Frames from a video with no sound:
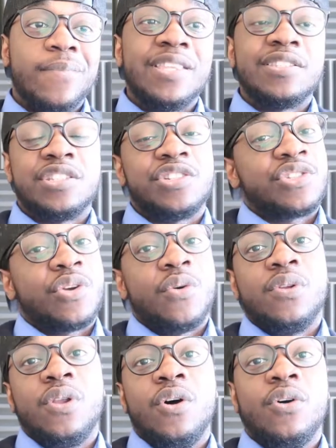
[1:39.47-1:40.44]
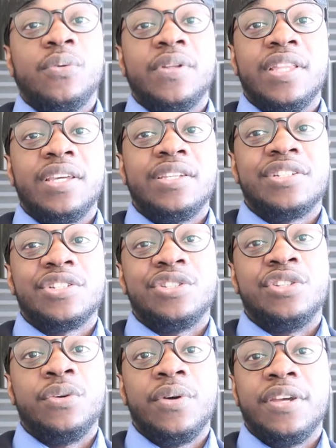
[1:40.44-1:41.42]
is just go along with it.
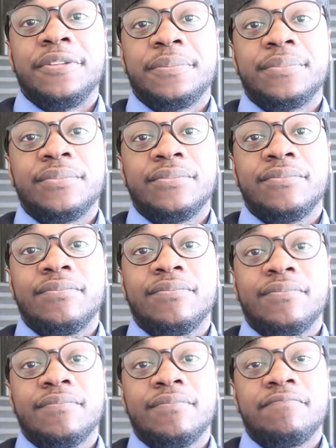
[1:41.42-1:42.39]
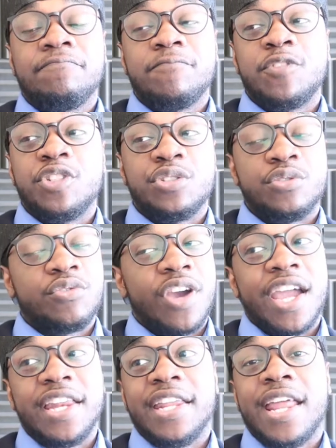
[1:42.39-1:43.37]
Just do it. Just
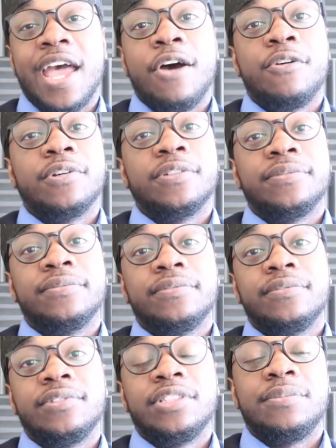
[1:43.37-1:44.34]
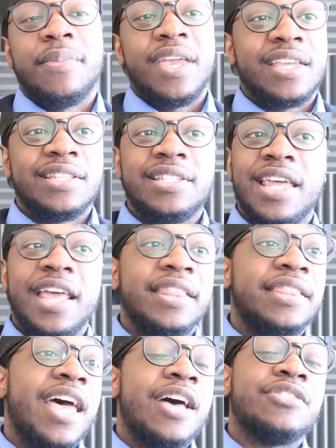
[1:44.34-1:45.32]
grind it out. Just make it to
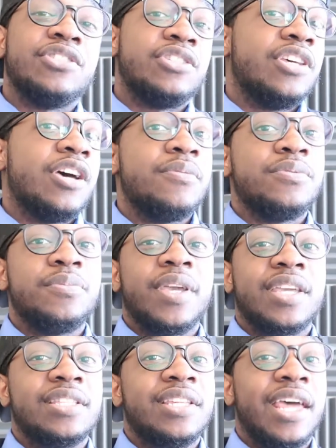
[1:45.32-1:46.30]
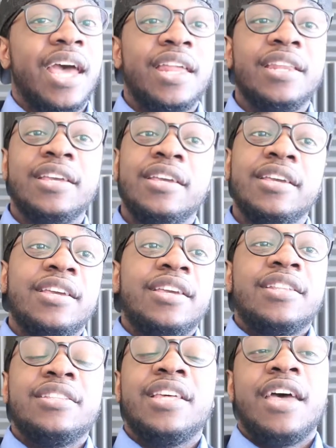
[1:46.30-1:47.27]
that 1,000 subs, make it to that
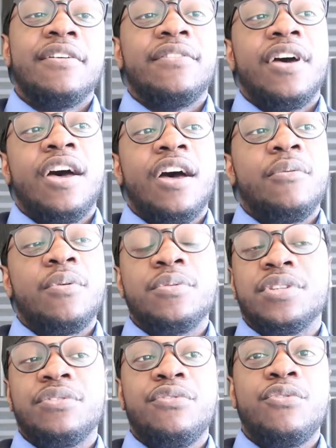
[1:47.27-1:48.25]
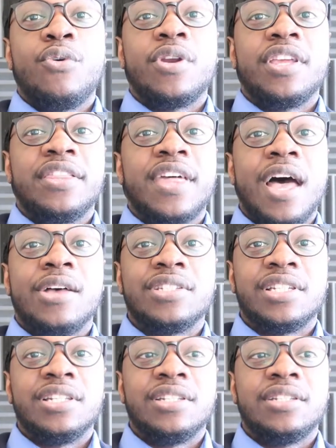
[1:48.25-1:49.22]
what was it,
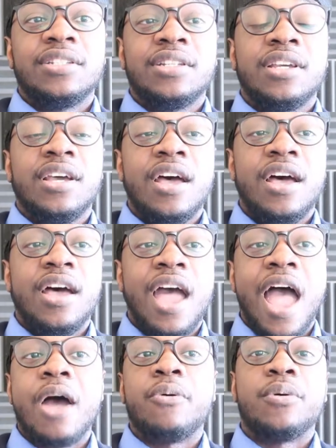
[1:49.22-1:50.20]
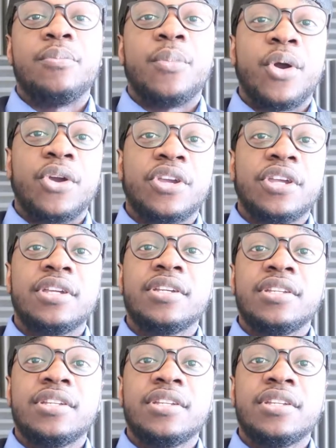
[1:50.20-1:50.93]
40,000 hour mark,